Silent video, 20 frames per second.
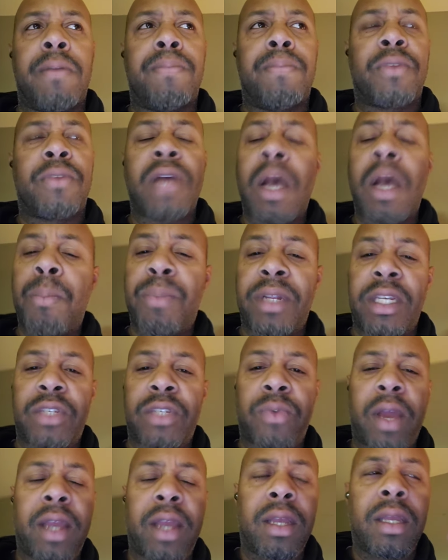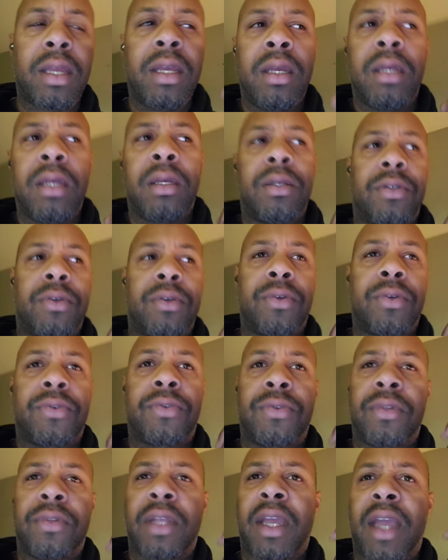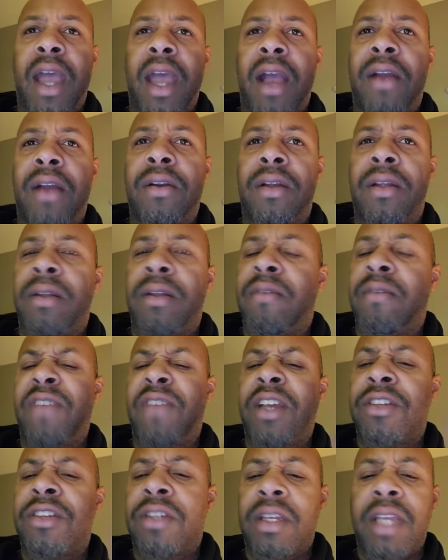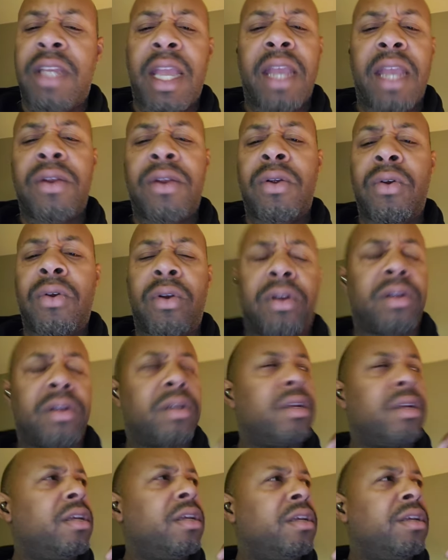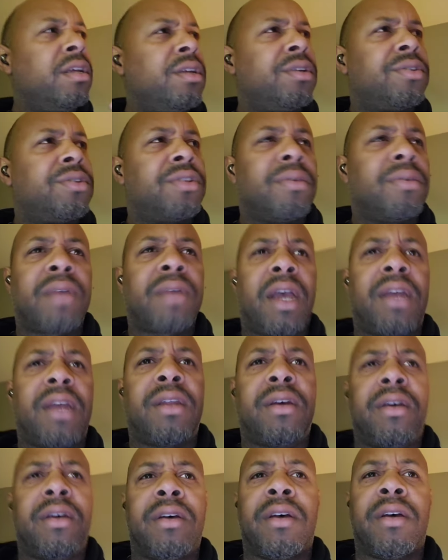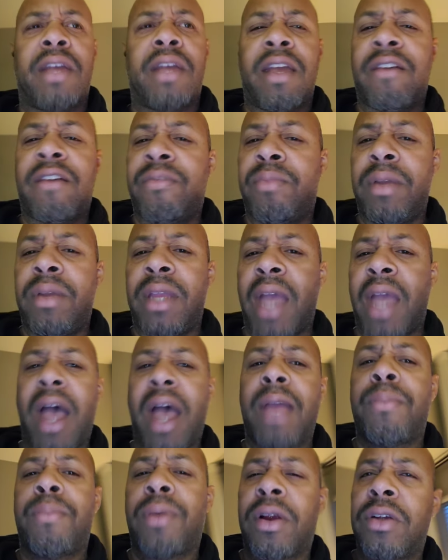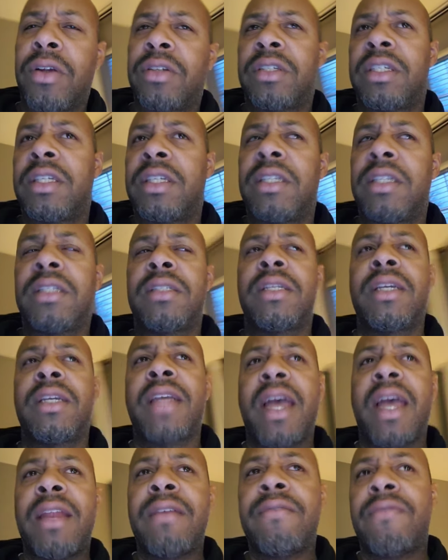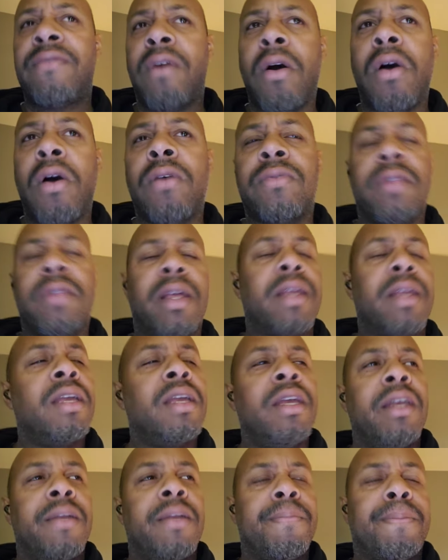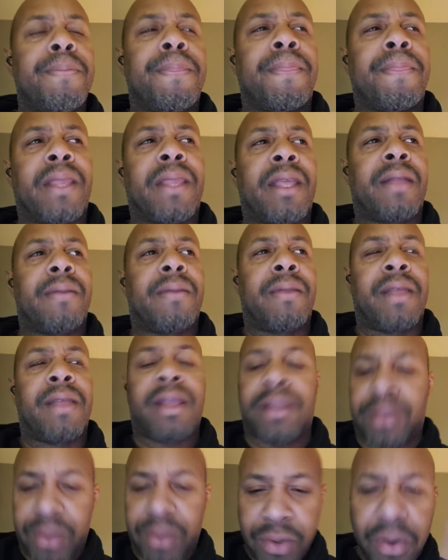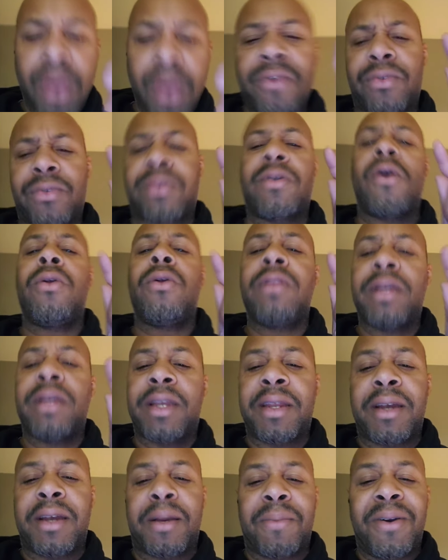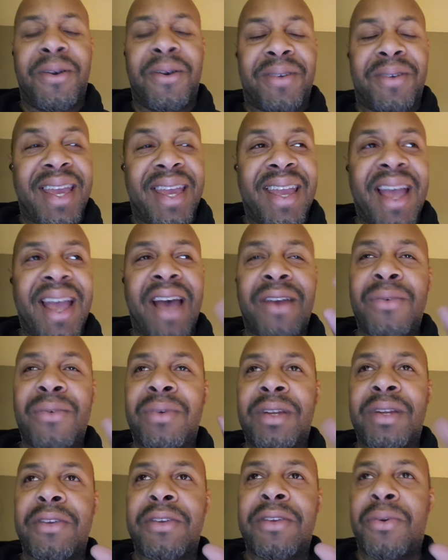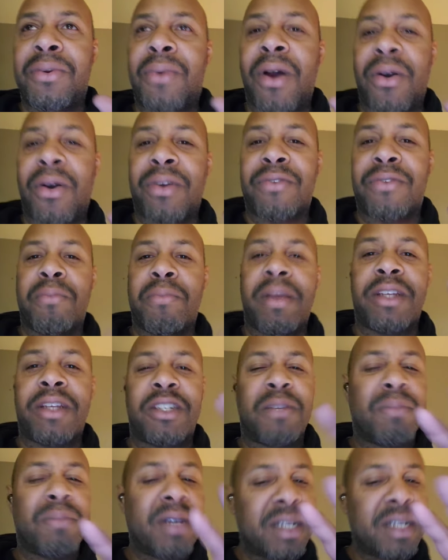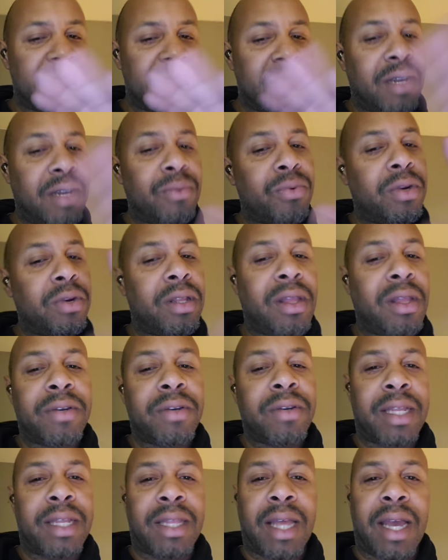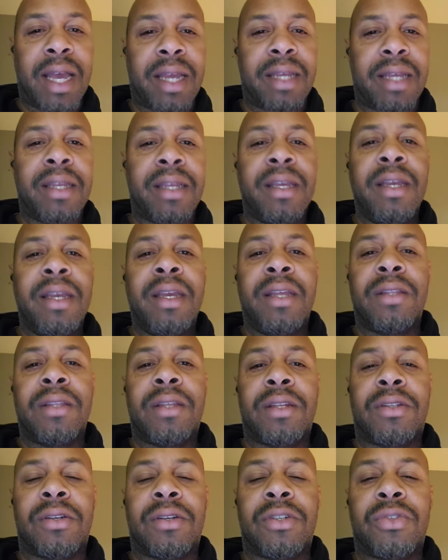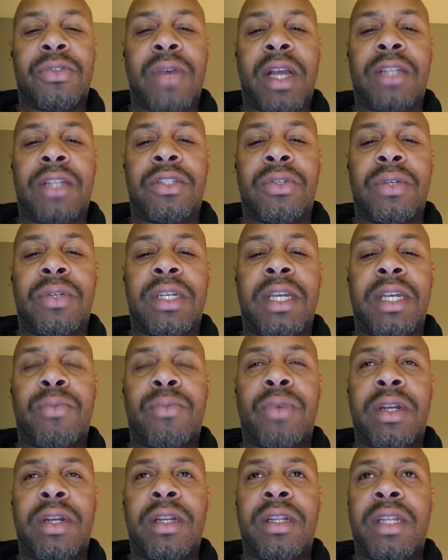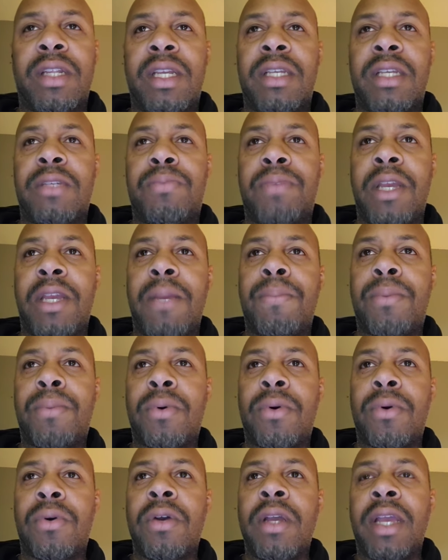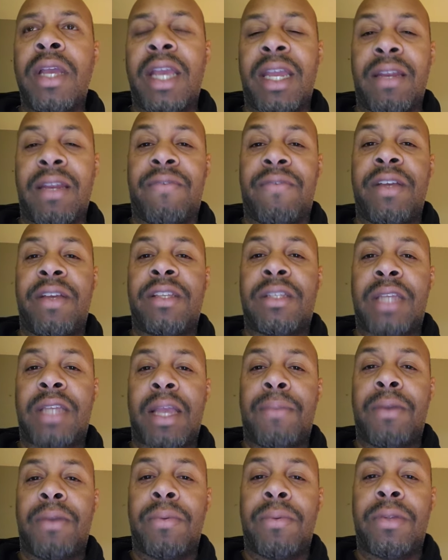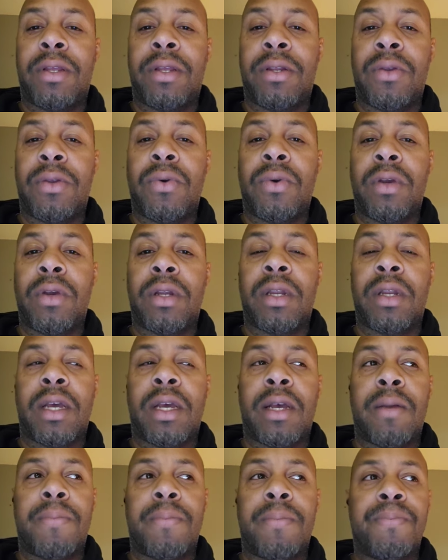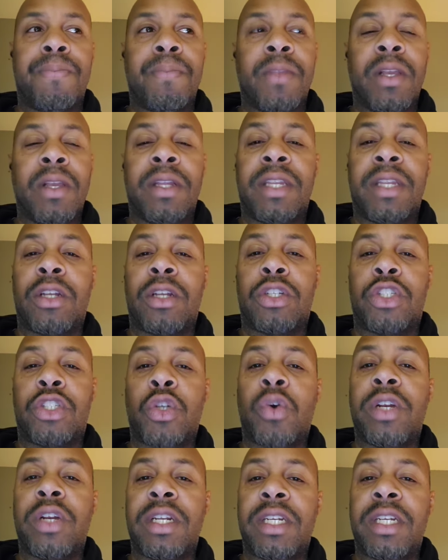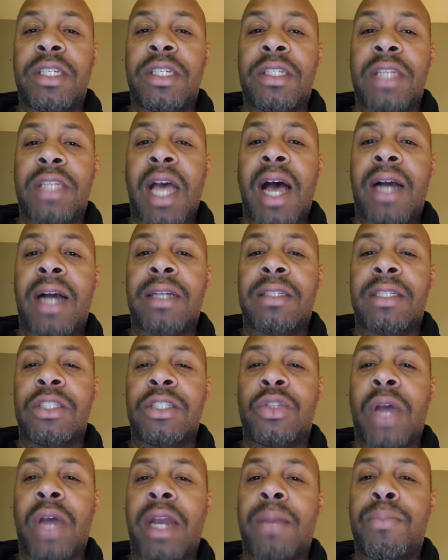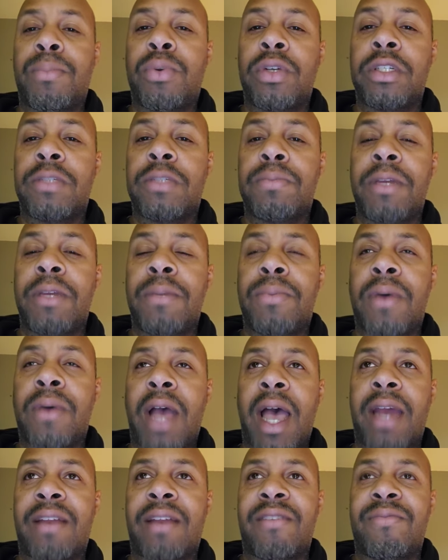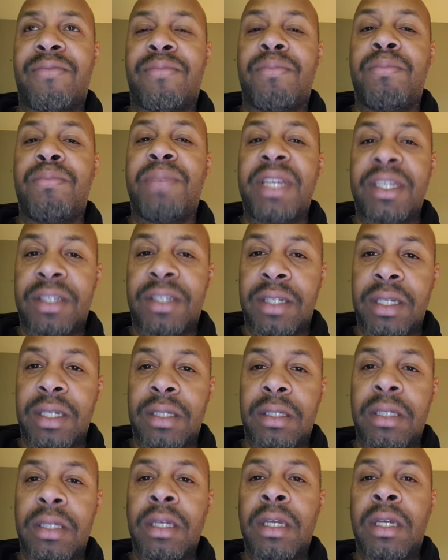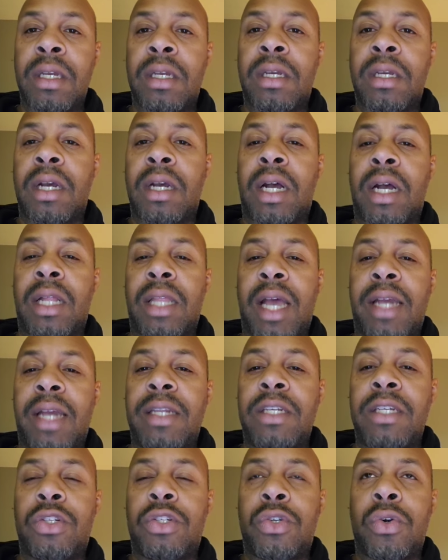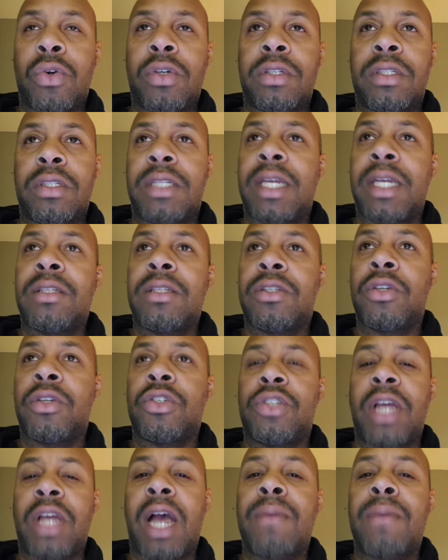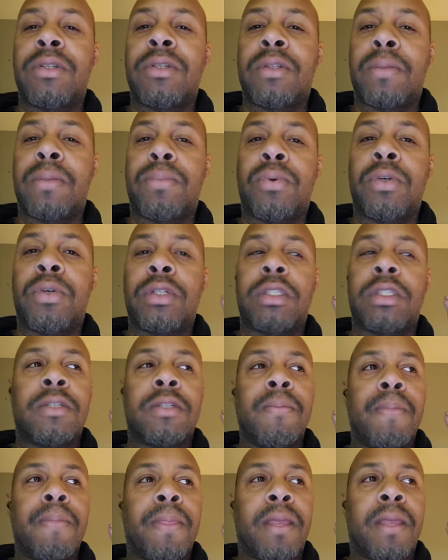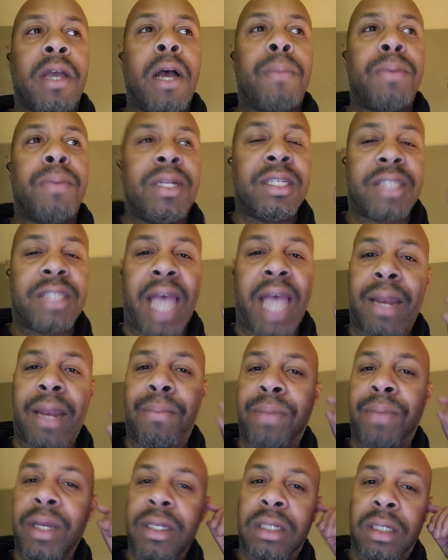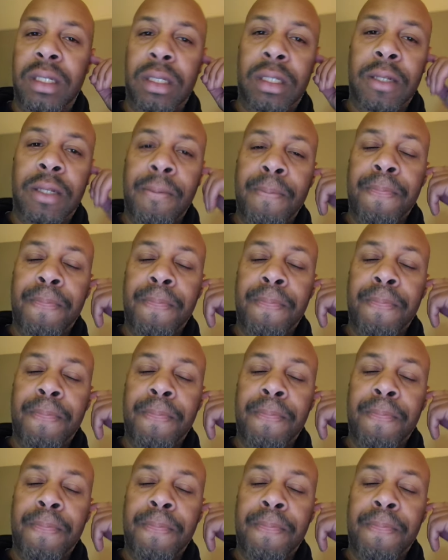companies, right? So they hired an investigator or some kind of FBI person that got involved. Like, you go look it up. Okay, I don't want to give you the wrong information, but it's somewhere along that line that they're trying to get rid of these people and investigate people that are doing that are shorting the stocks and trying to push people out of business. A lot of these shorts, that's their job, is to push companies out of business.